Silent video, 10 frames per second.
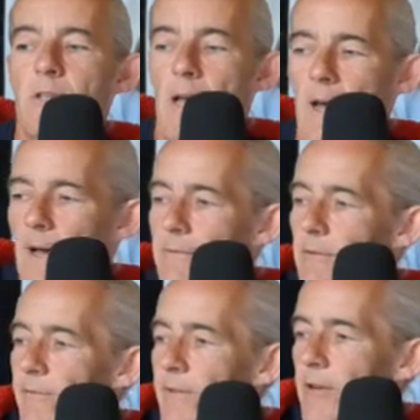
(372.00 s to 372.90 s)
yeah, I have
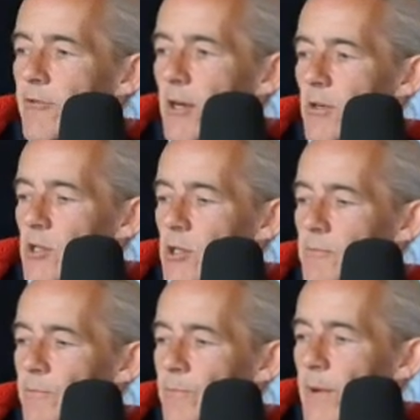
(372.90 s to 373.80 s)
to figure out,
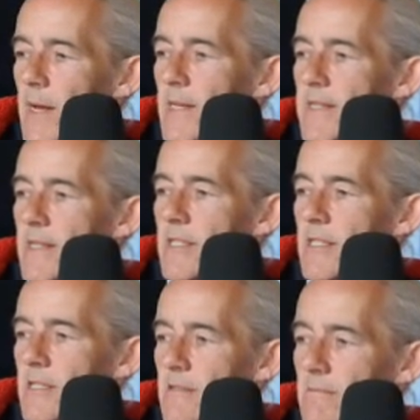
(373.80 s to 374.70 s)
because
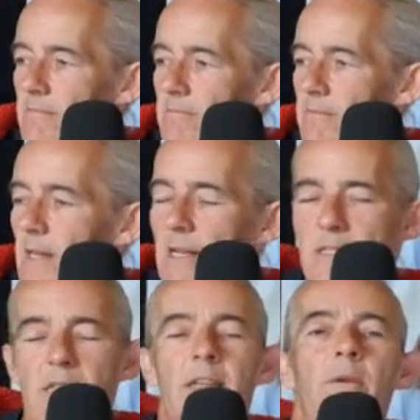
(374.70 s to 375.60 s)
it's, like I
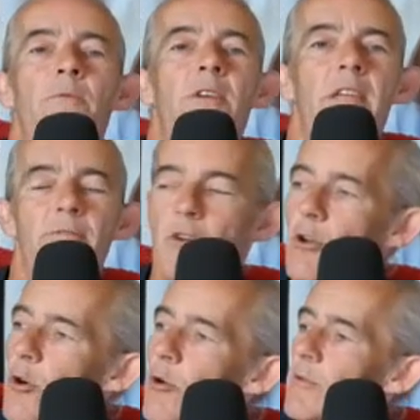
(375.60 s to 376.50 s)
said, I'm going to give it a
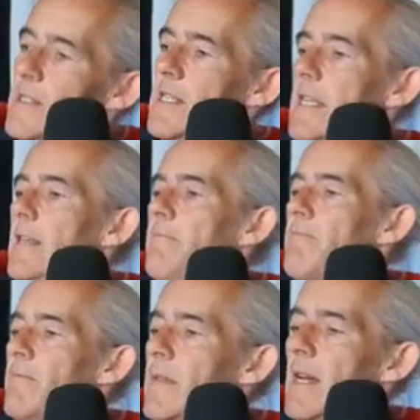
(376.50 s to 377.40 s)
go and see.
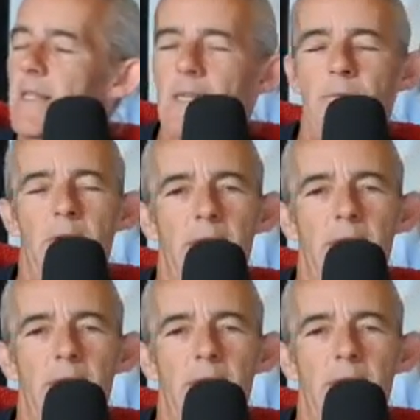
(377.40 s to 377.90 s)
I think it'd be